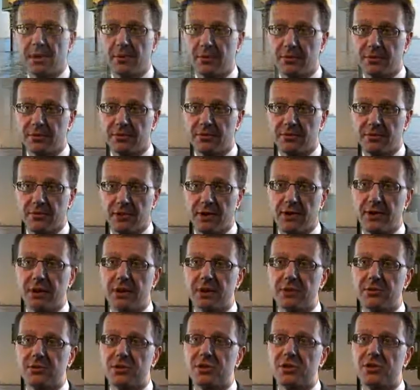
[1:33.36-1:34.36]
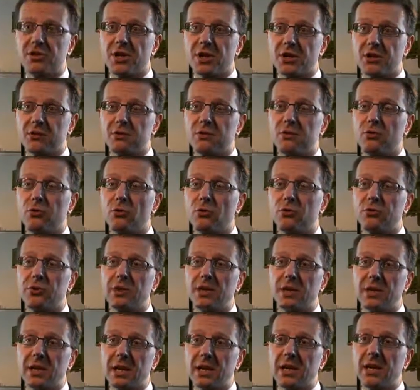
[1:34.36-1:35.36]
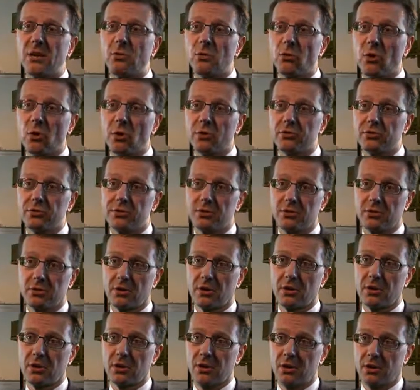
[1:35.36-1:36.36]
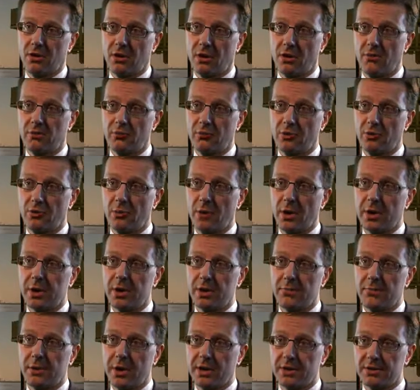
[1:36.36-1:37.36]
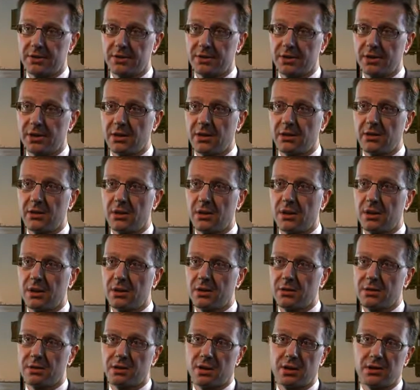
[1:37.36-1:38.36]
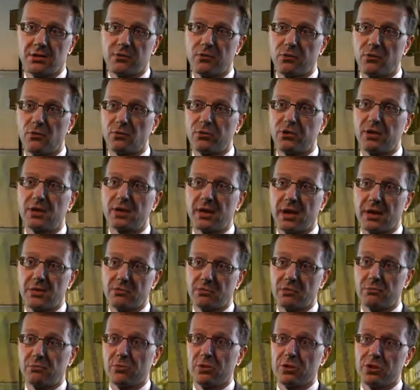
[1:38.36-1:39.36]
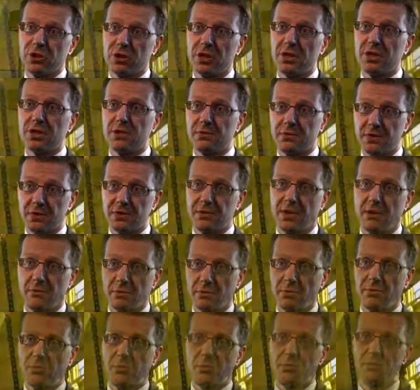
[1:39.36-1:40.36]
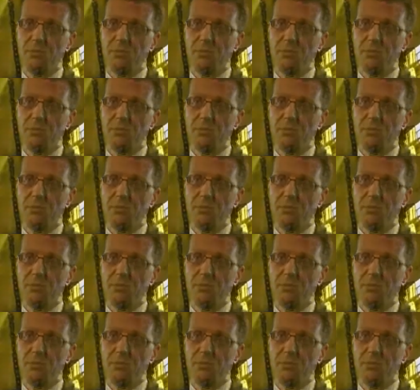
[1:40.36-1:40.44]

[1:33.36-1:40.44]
able to find suggest 40 gigawatts of worldwide capacity. So that's 40,000 machines of the type that we're